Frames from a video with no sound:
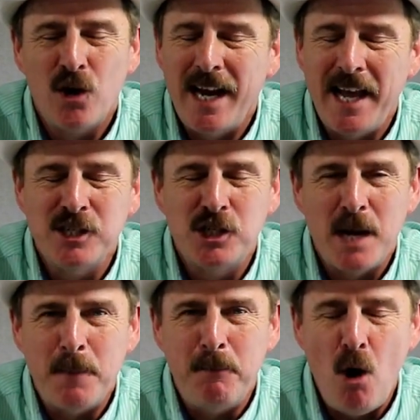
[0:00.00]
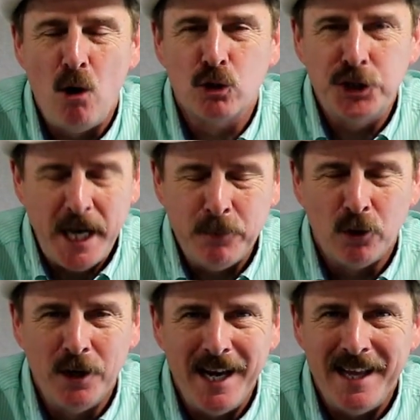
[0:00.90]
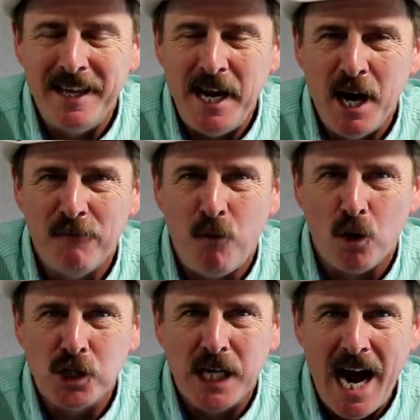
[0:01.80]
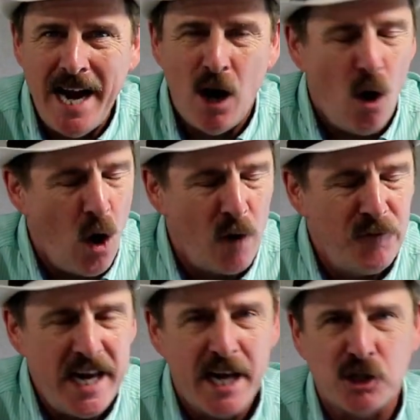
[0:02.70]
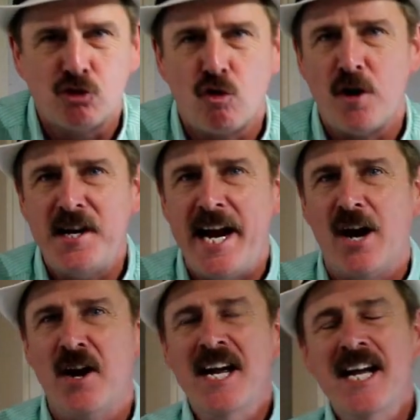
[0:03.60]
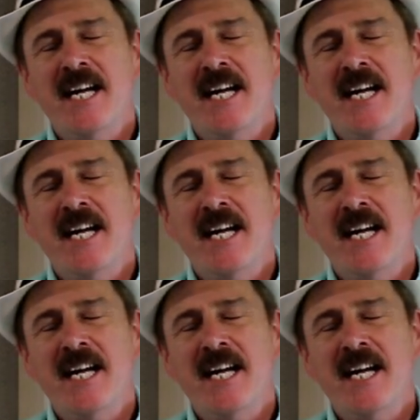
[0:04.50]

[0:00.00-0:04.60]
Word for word: Okay, ladies and gentlemen, Paul Chamberlain, the Air Force guy, RV extraordinaire,